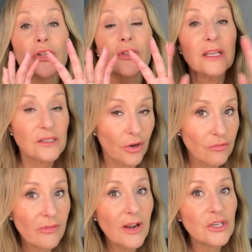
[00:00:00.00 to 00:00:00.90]
That's not a
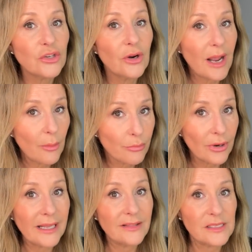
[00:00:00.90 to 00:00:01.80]
reflection on how
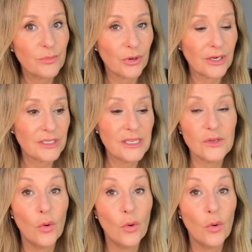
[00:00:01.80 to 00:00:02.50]
brilliant this product is